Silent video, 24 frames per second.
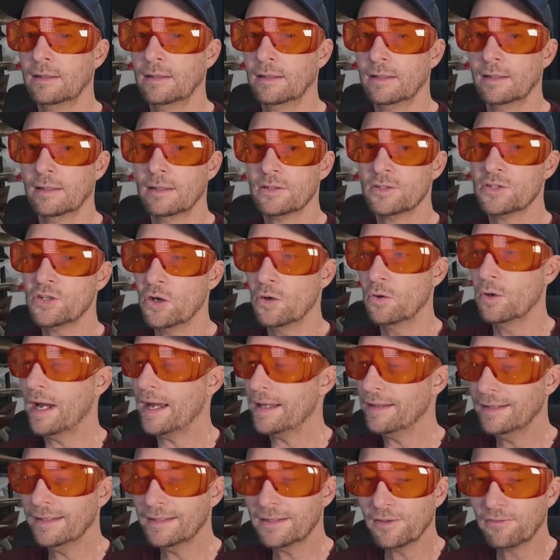So I
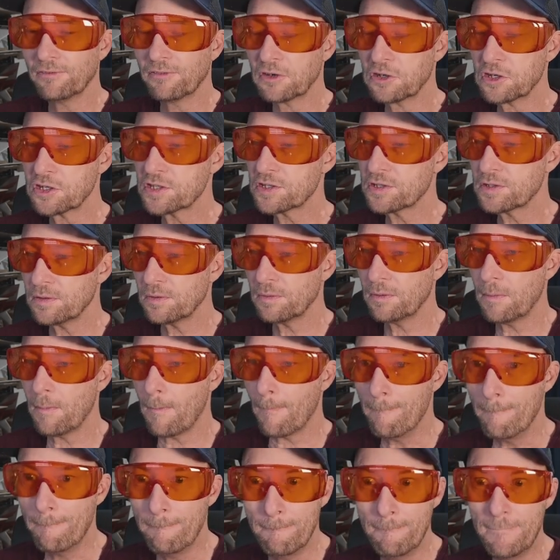think the first
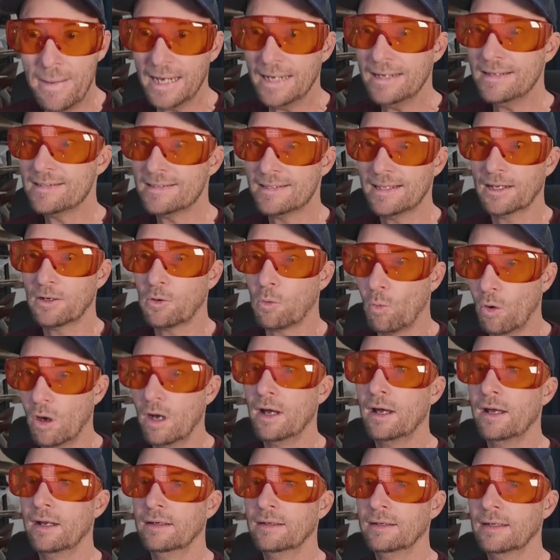basic
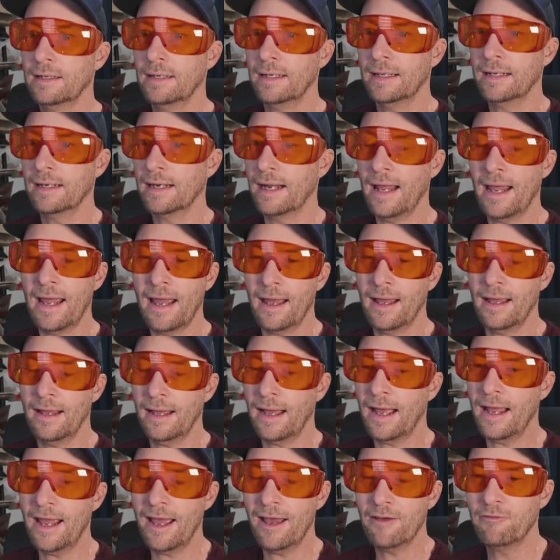one, and I
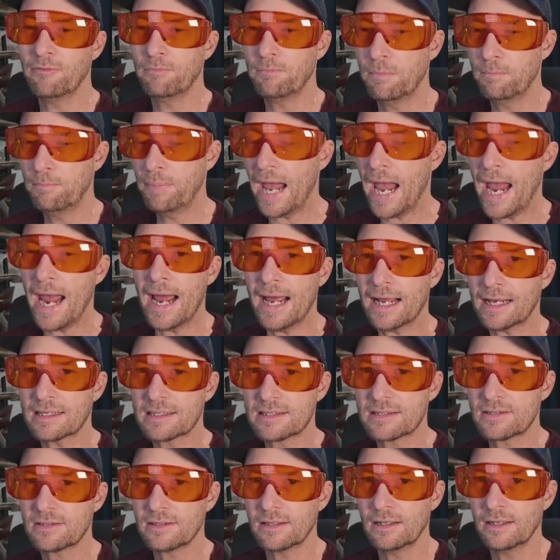have
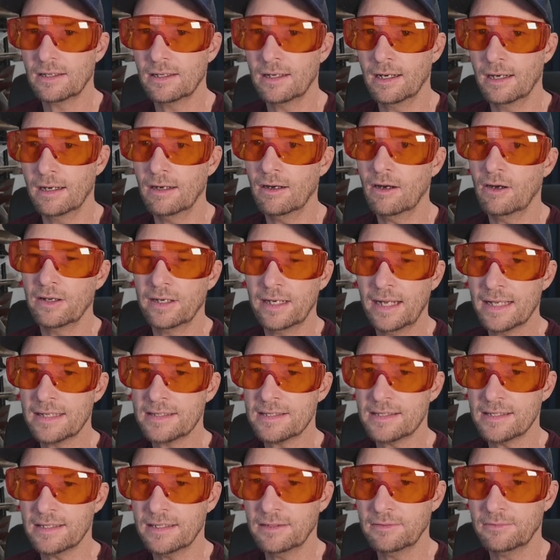packs on
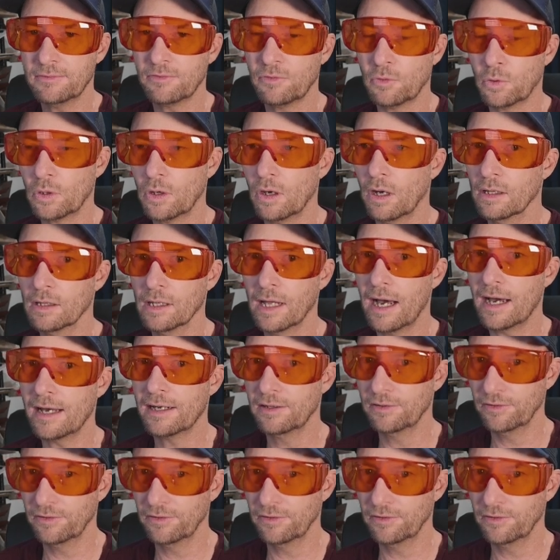Etsy for a lot of